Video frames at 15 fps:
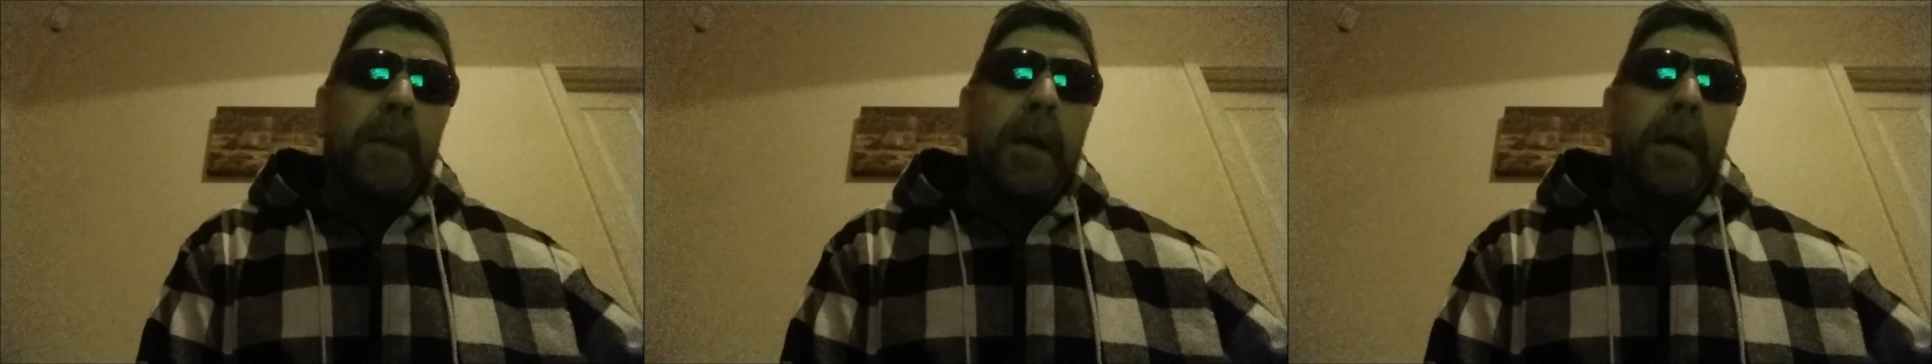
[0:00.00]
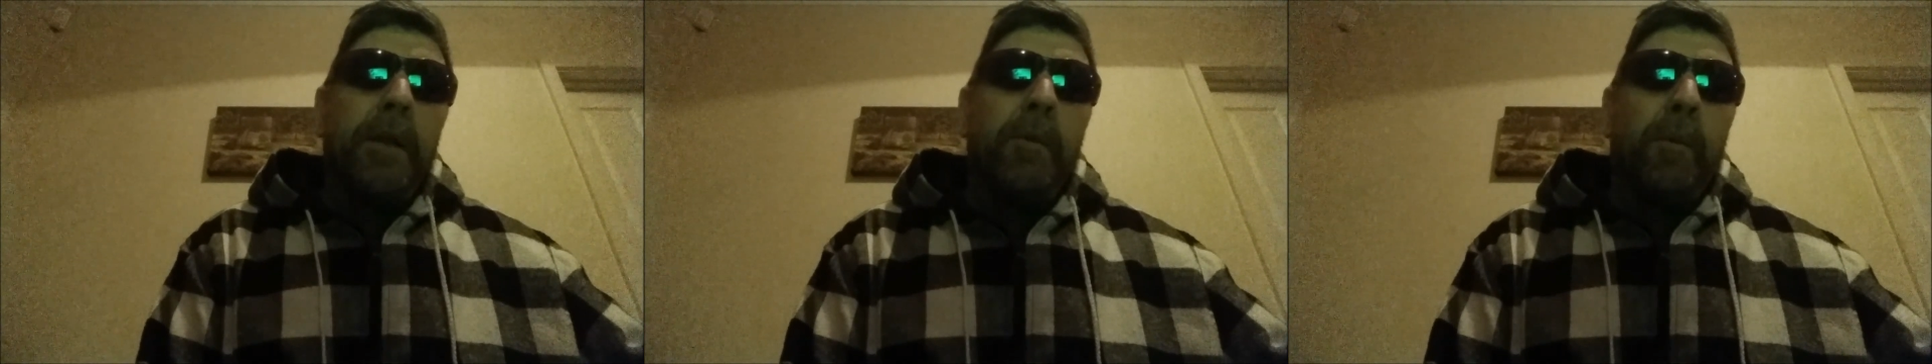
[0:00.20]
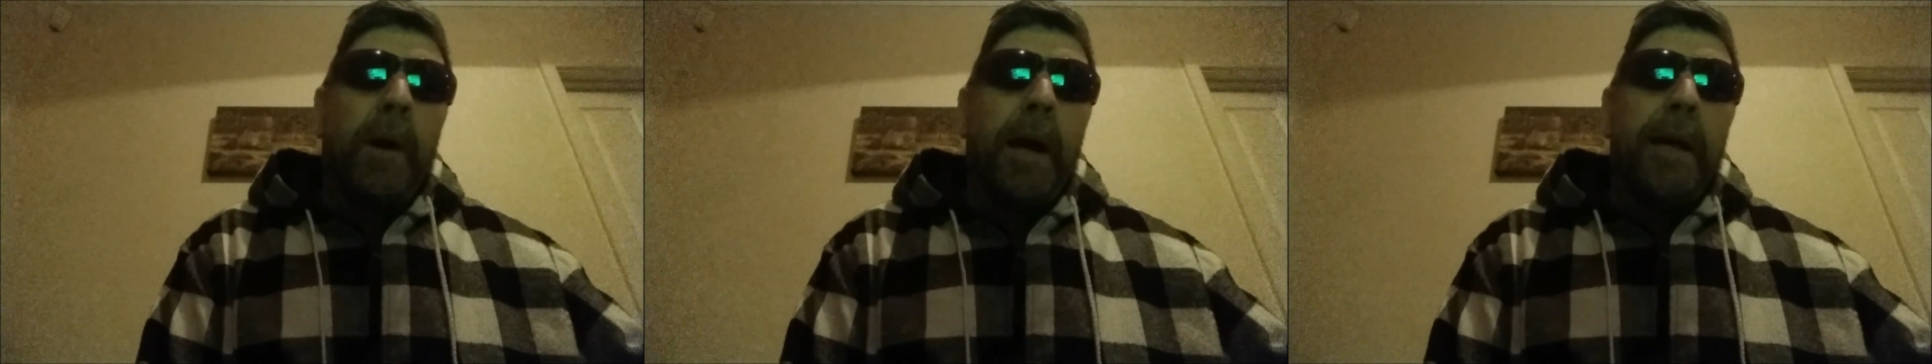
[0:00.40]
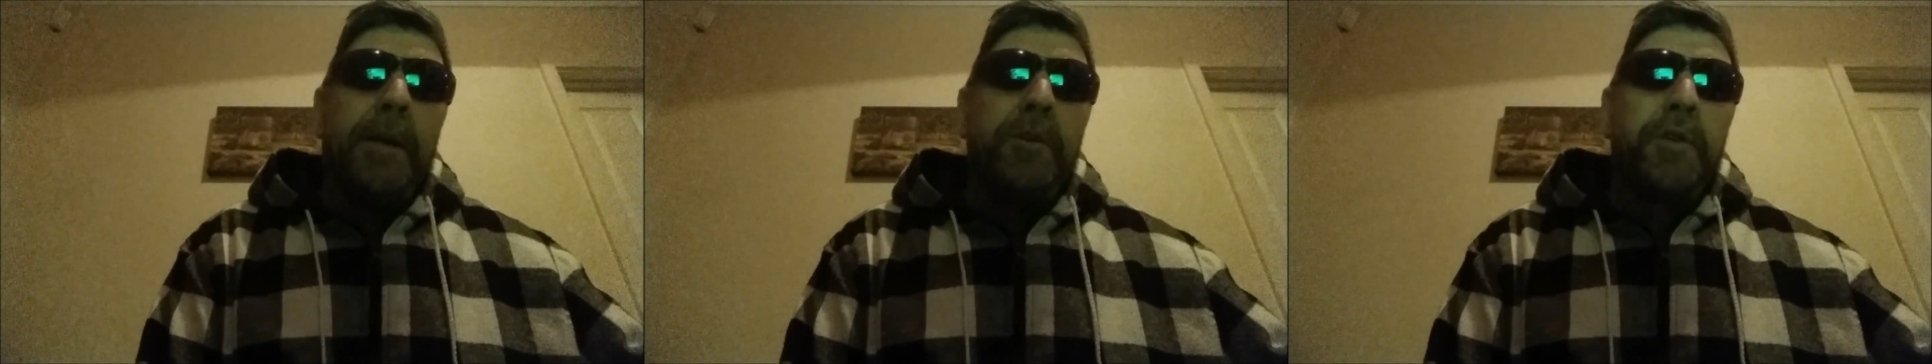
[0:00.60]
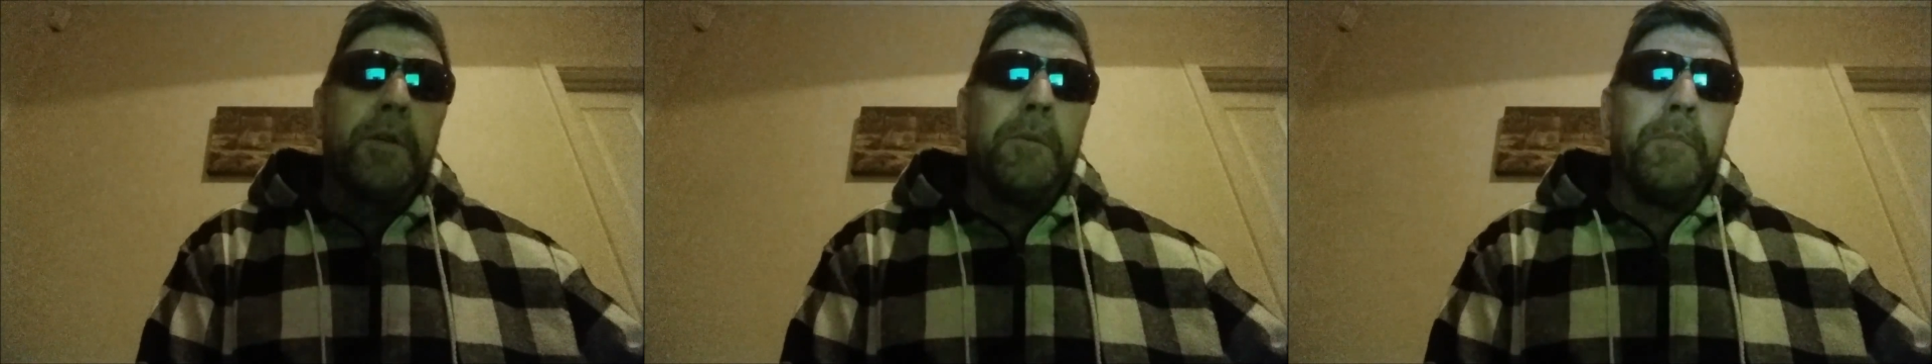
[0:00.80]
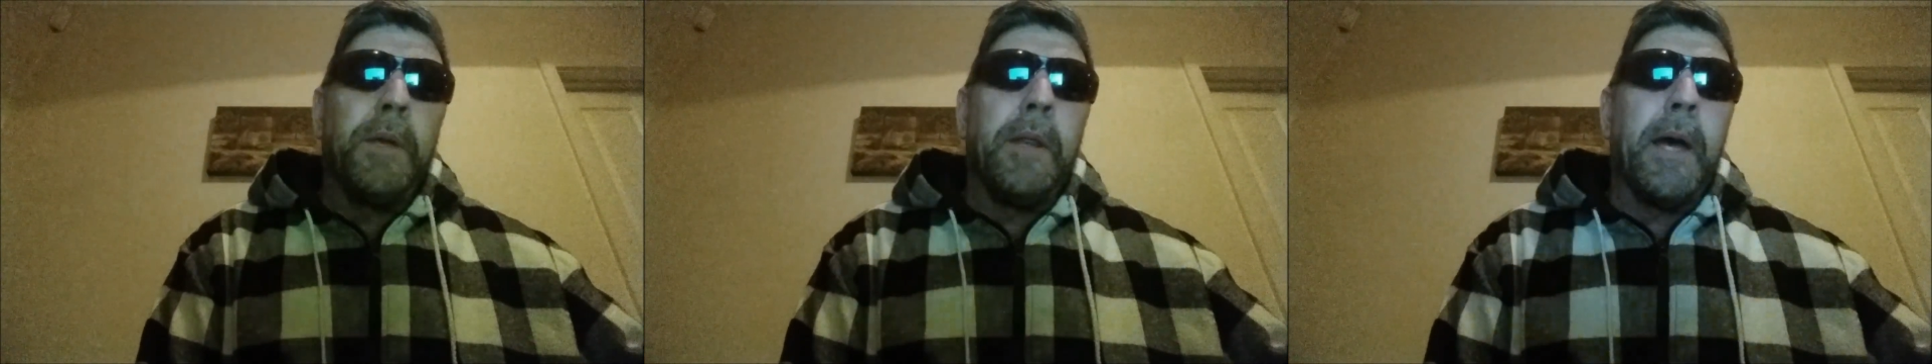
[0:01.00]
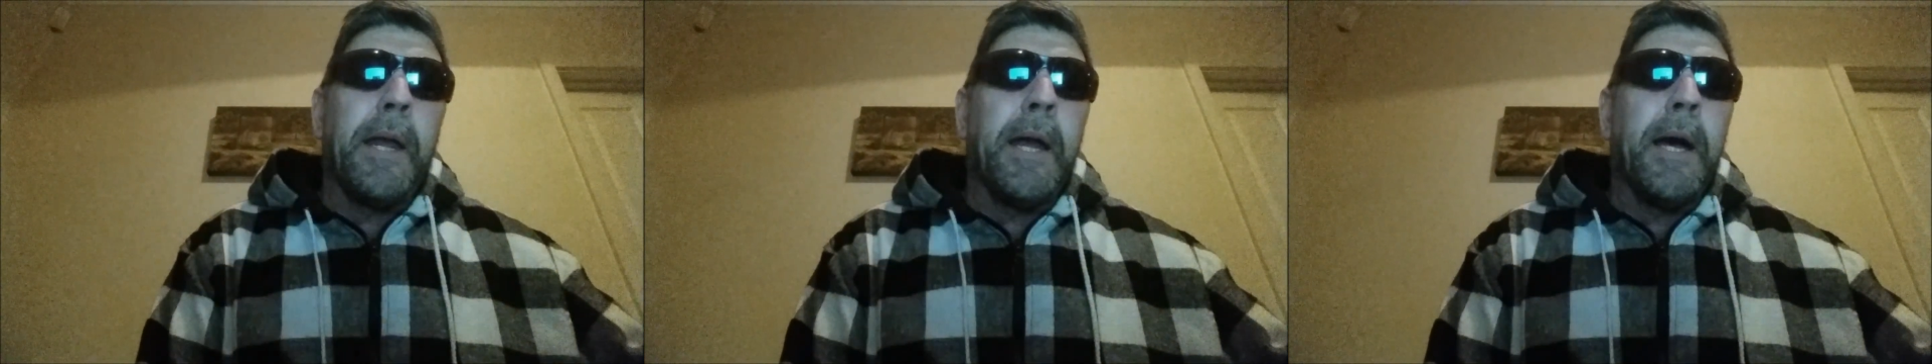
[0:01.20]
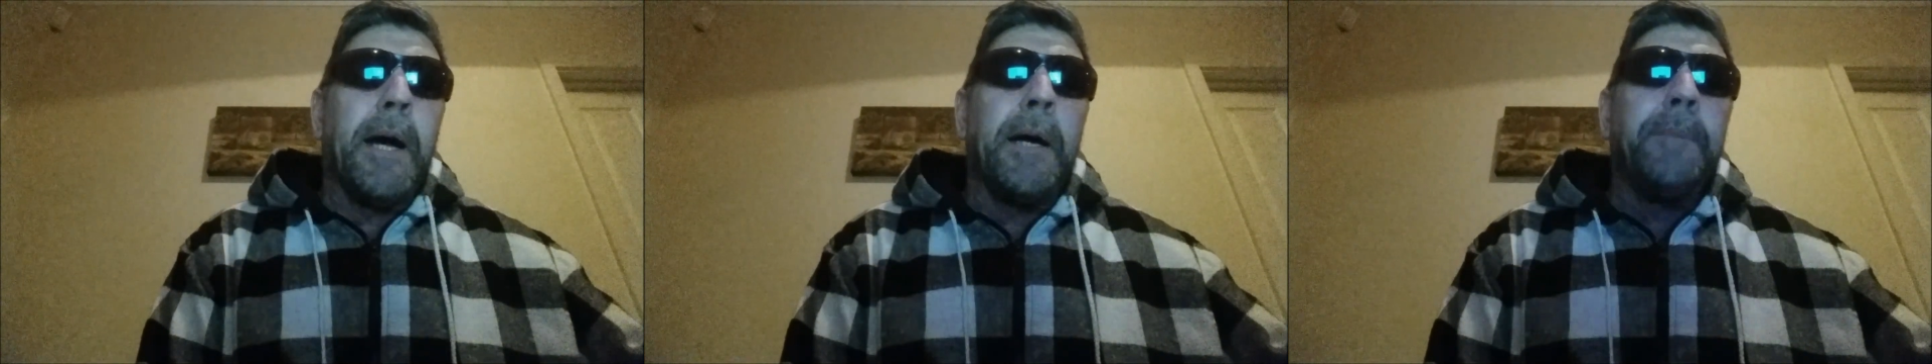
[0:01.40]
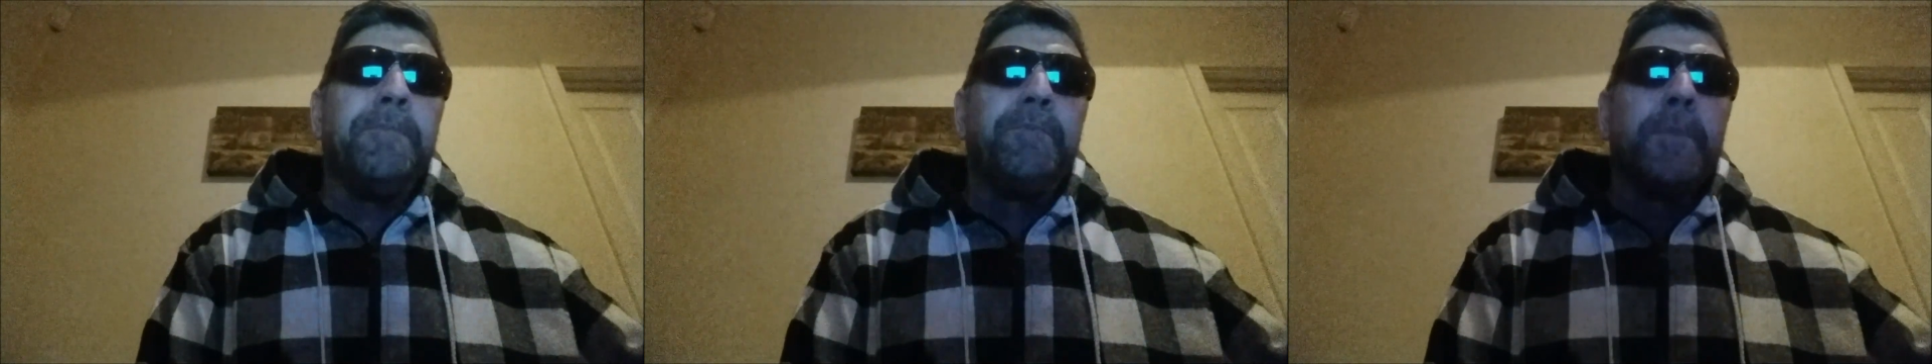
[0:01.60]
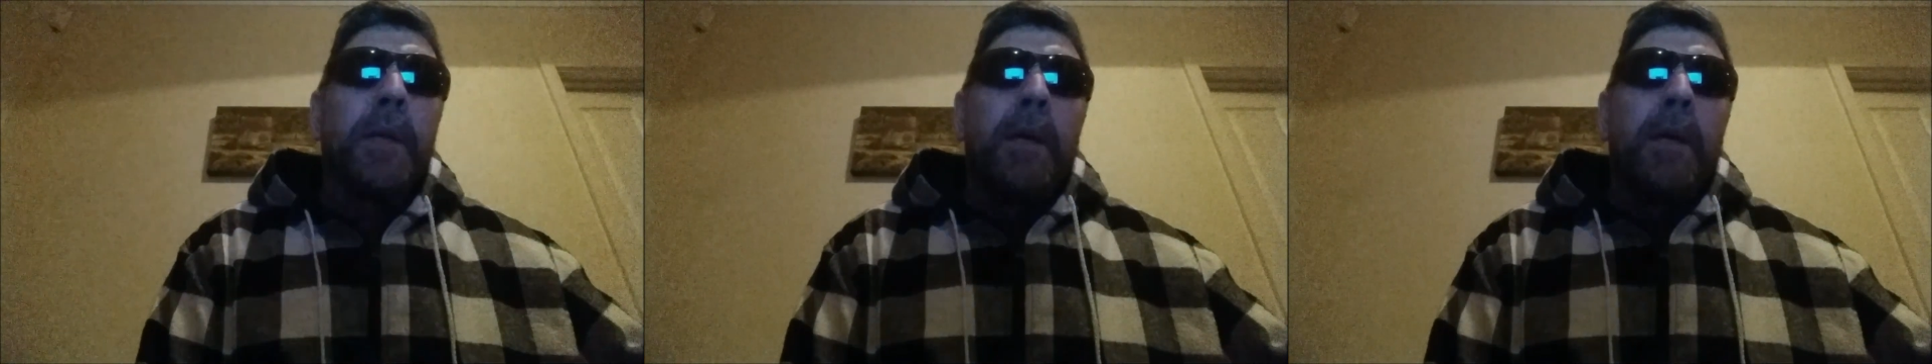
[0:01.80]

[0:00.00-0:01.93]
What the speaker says: either way, it shouldn't be that hard.